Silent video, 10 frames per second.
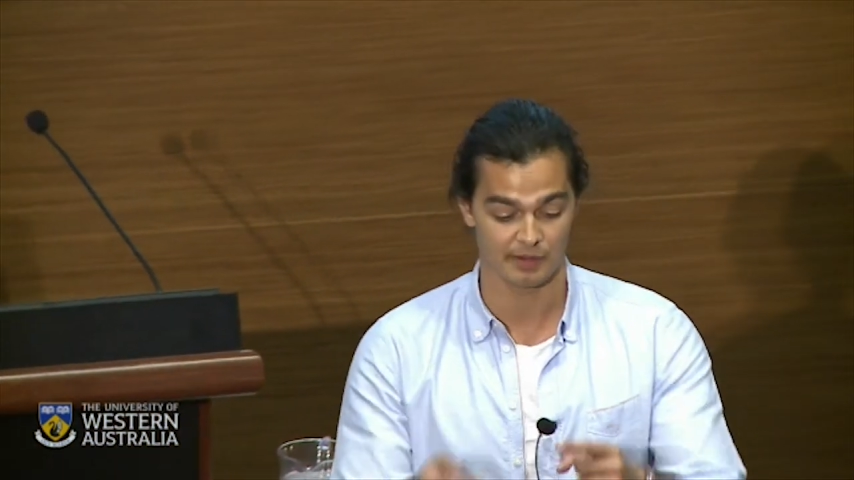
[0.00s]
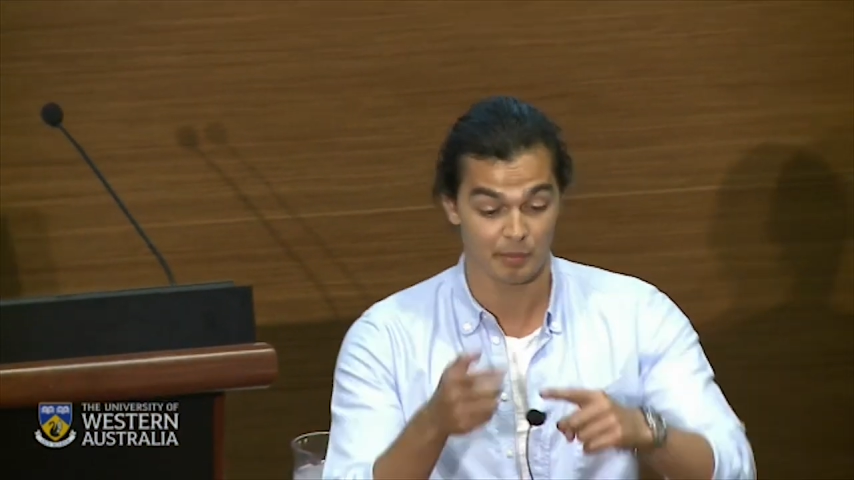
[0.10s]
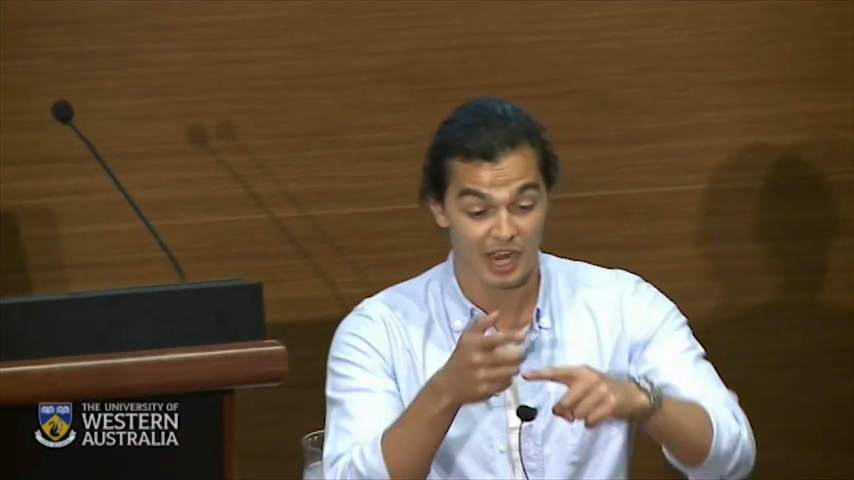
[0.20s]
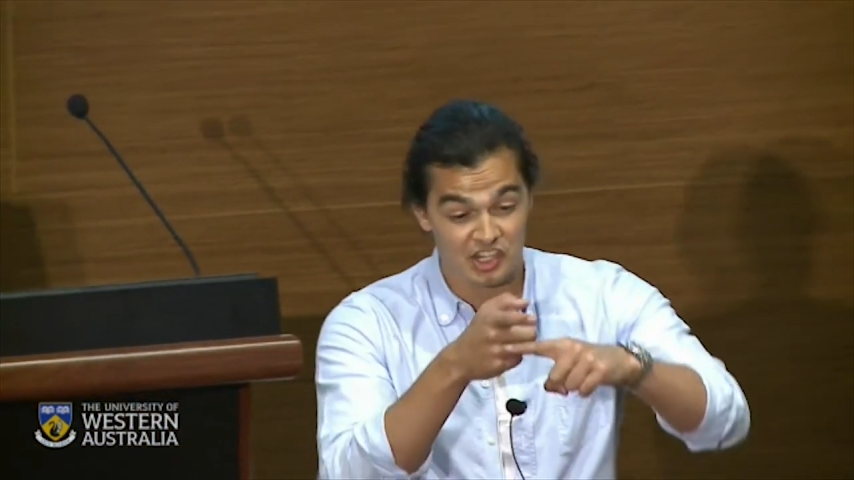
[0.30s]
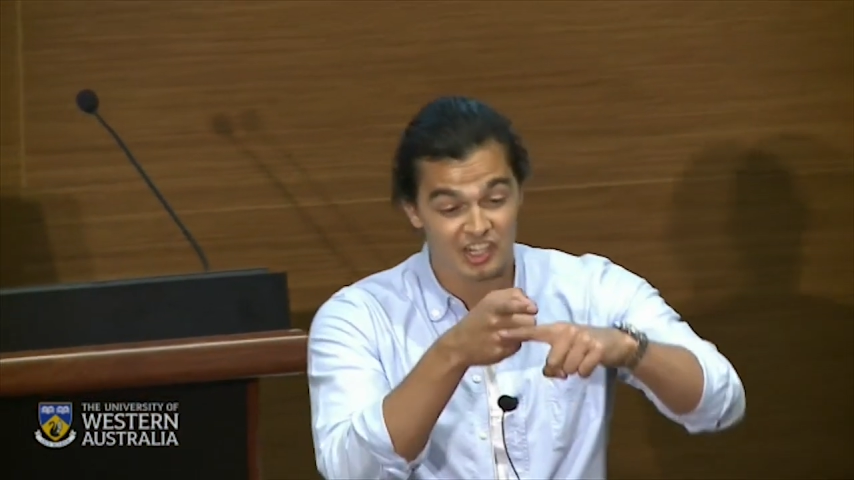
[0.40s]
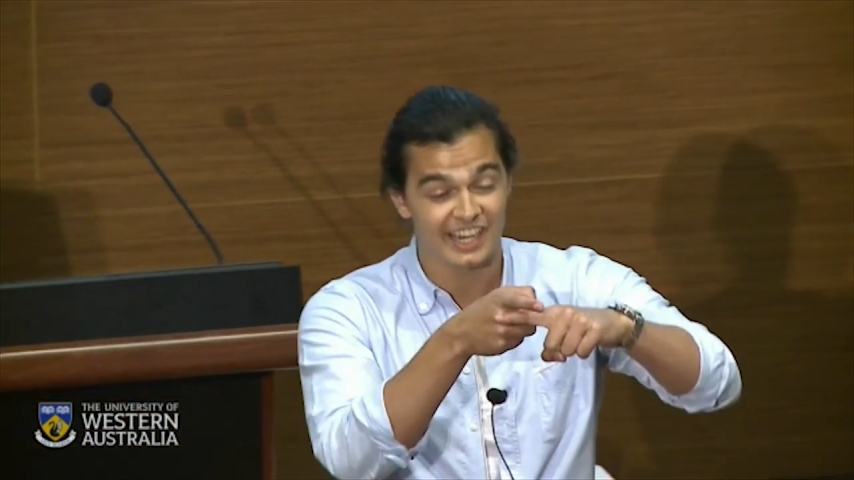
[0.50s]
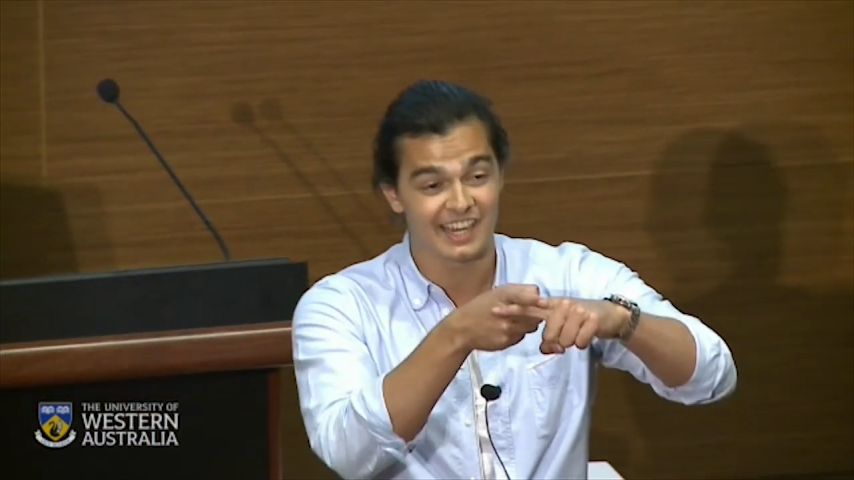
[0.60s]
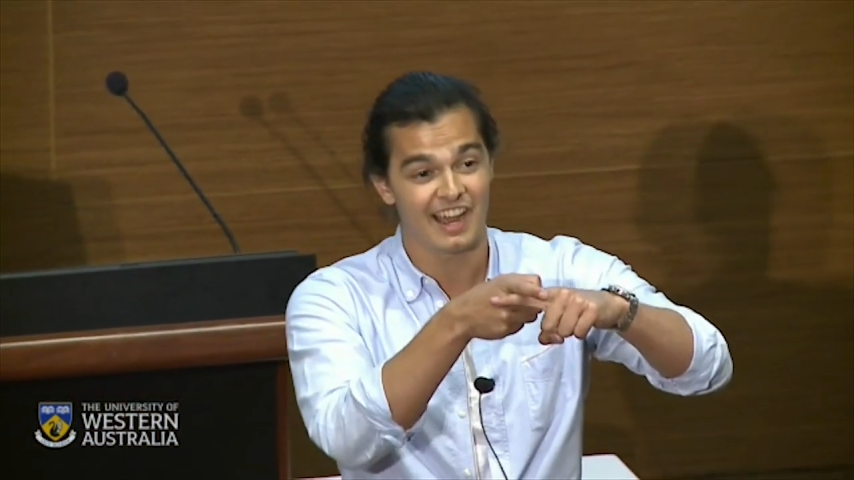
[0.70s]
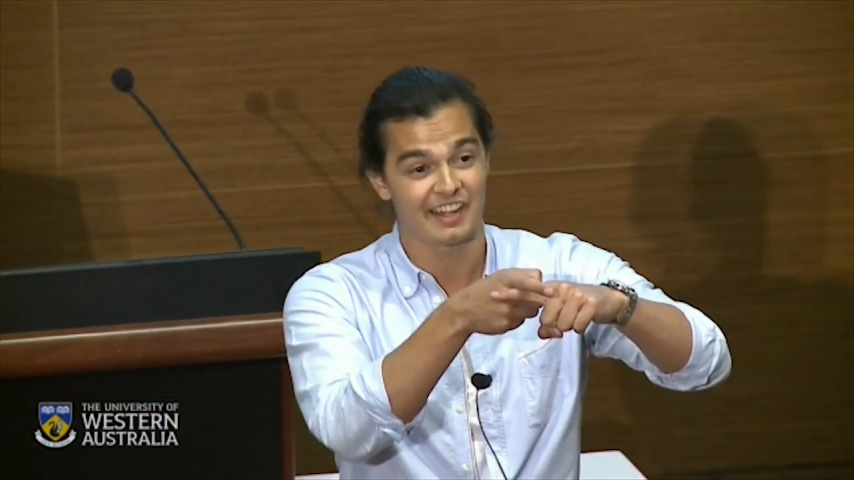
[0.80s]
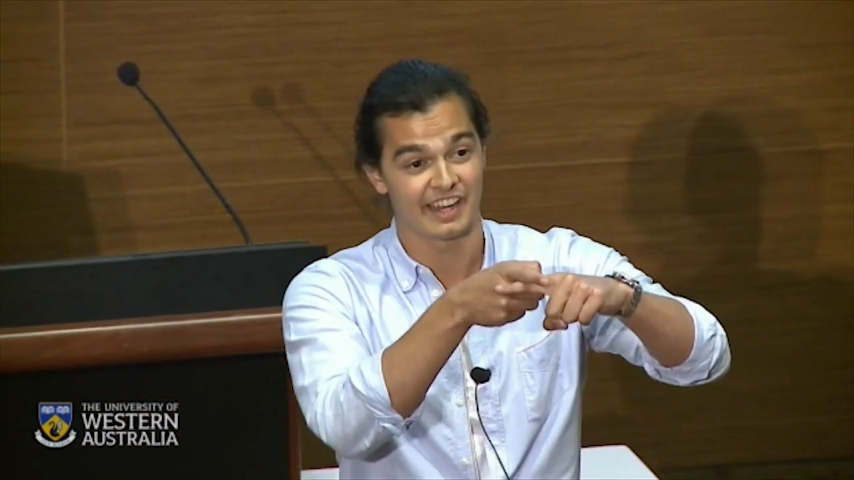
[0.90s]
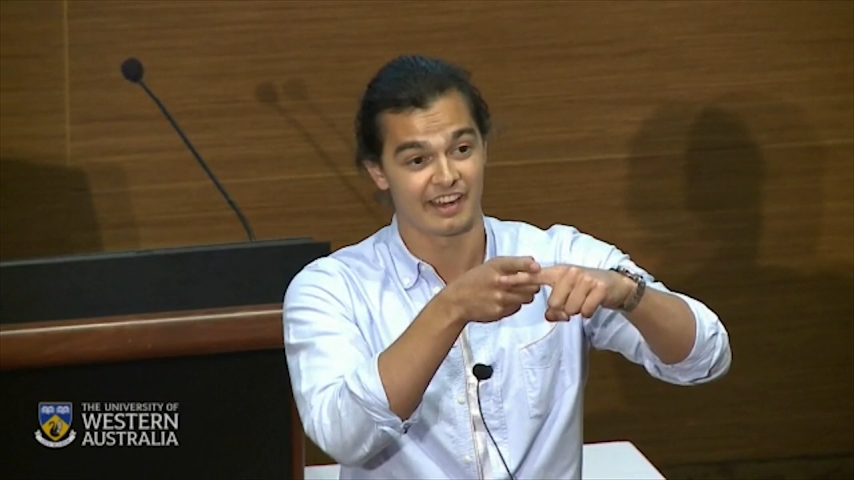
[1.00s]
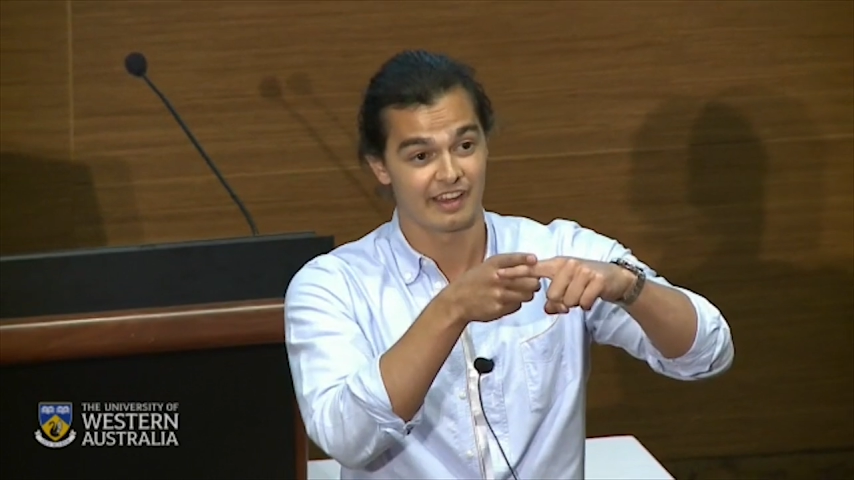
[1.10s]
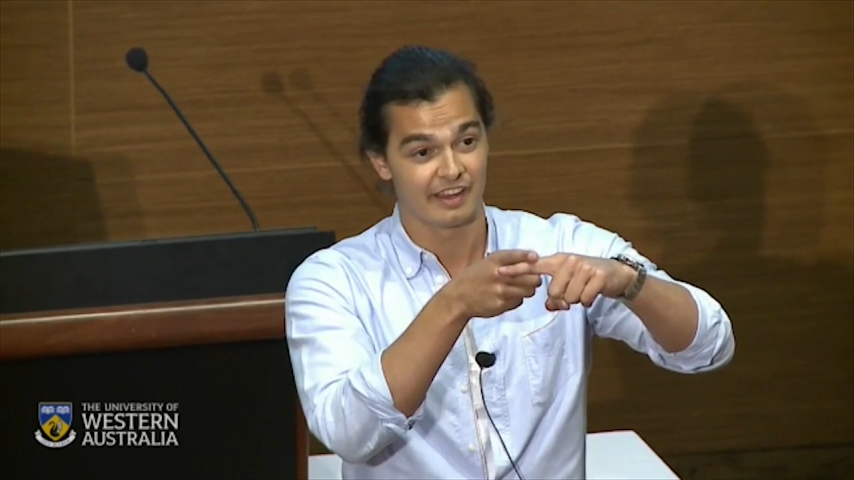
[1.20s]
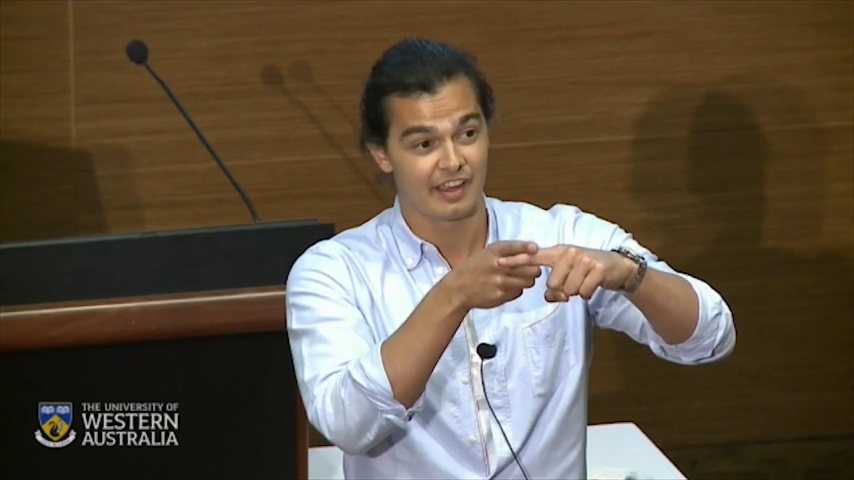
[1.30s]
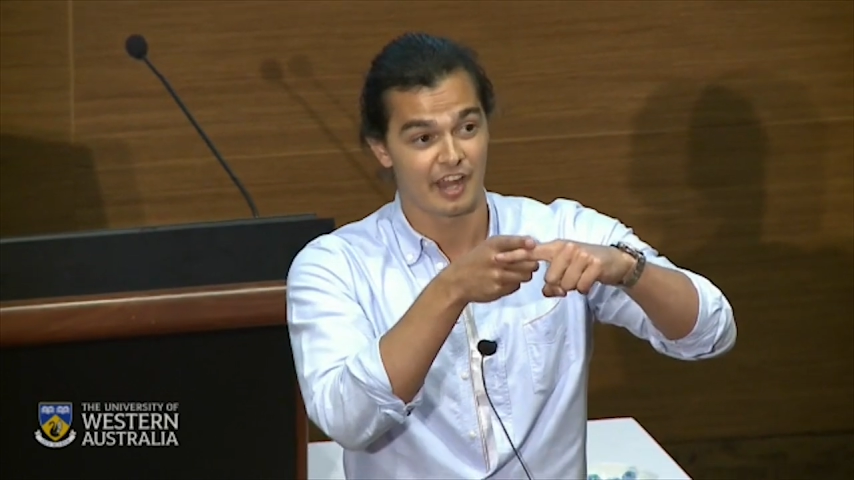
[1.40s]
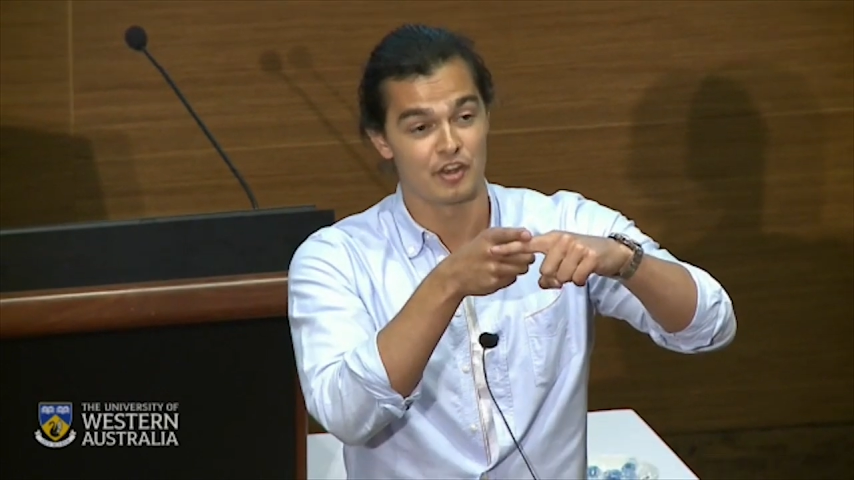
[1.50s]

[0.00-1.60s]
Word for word: partially cutting a